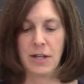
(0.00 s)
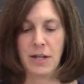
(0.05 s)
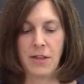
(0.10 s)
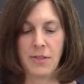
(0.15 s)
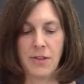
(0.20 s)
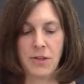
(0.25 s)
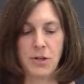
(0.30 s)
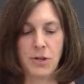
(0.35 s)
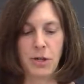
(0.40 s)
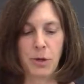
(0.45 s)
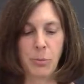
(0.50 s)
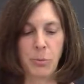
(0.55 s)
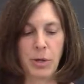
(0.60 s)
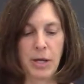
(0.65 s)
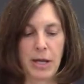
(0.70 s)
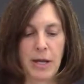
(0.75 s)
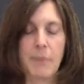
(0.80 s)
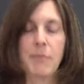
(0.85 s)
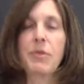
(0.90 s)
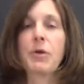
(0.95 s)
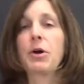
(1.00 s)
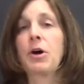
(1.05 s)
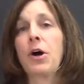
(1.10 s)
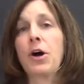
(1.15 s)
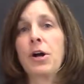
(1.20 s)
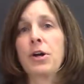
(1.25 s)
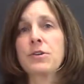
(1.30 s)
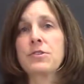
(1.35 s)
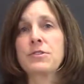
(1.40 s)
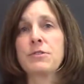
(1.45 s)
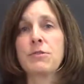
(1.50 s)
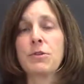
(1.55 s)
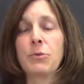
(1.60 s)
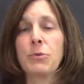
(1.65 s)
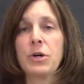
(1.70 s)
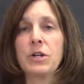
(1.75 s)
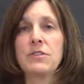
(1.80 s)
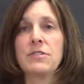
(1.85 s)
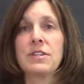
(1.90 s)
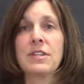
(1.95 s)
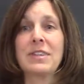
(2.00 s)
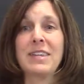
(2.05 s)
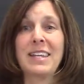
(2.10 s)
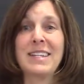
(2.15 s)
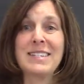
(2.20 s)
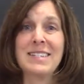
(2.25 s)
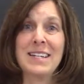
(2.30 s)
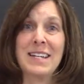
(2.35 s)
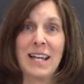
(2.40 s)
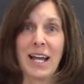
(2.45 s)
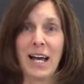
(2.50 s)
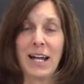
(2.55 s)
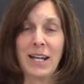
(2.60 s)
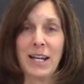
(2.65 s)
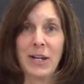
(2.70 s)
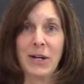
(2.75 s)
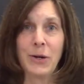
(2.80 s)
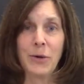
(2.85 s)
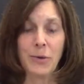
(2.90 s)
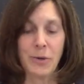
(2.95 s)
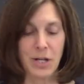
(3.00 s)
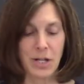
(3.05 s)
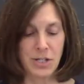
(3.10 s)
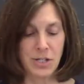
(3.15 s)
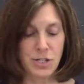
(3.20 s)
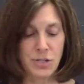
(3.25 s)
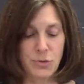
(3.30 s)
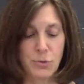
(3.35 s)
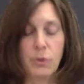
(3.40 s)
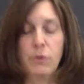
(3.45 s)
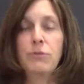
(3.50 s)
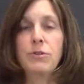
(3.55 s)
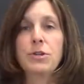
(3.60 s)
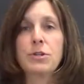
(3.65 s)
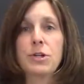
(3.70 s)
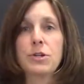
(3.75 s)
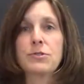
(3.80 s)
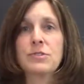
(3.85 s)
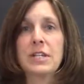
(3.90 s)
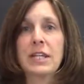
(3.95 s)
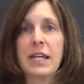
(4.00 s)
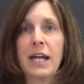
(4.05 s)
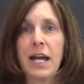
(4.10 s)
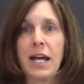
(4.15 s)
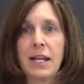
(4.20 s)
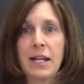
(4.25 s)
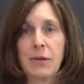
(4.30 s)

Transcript: then you could pick up the cards of the ones that they did not know and just review those again.